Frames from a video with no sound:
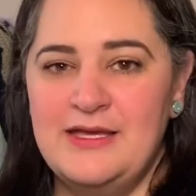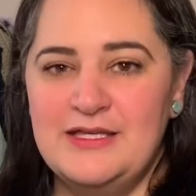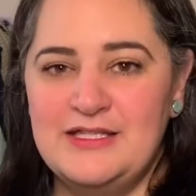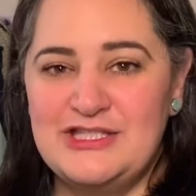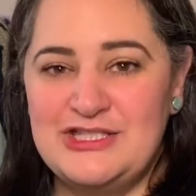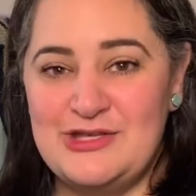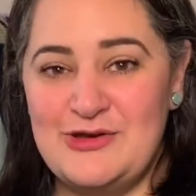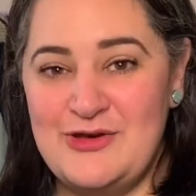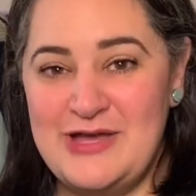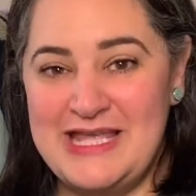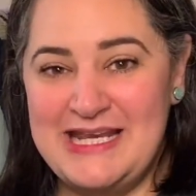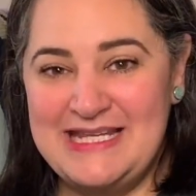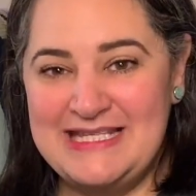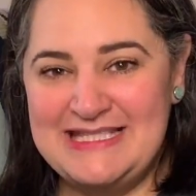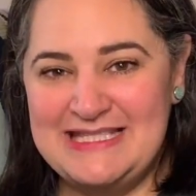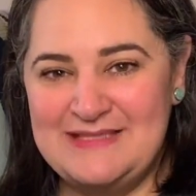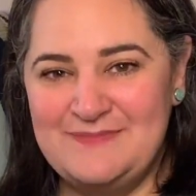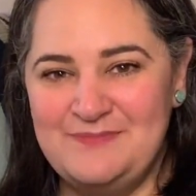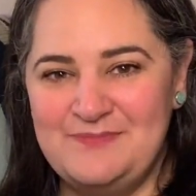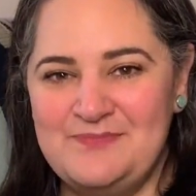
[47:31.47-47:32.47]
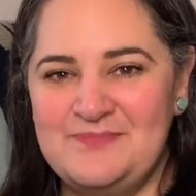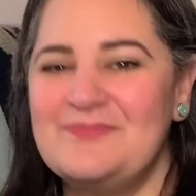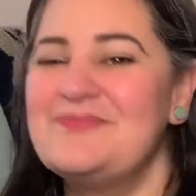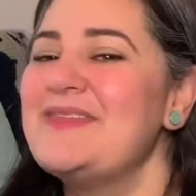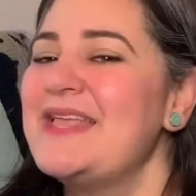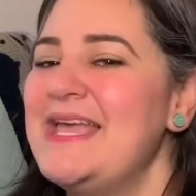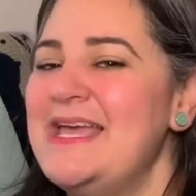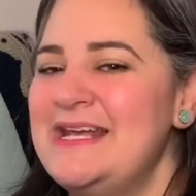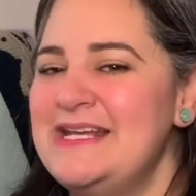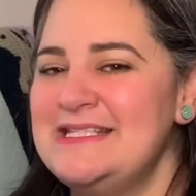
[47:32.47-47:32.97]
so it is
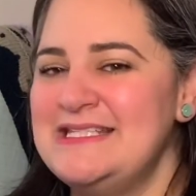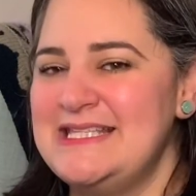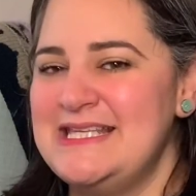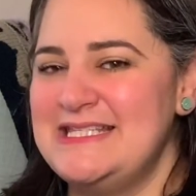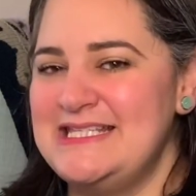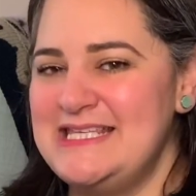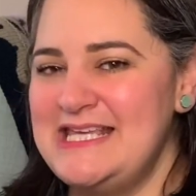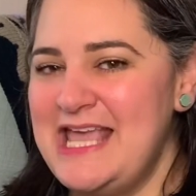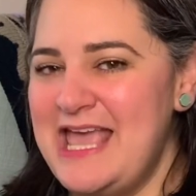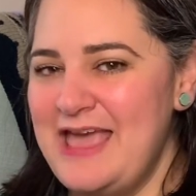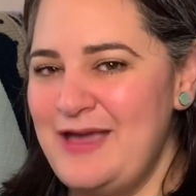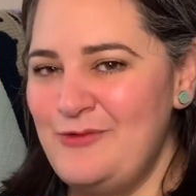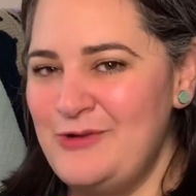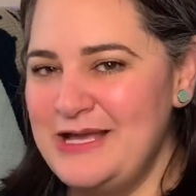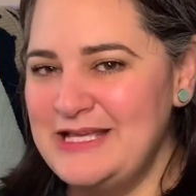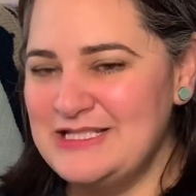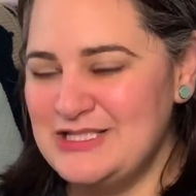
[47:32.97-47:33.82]
a DK weight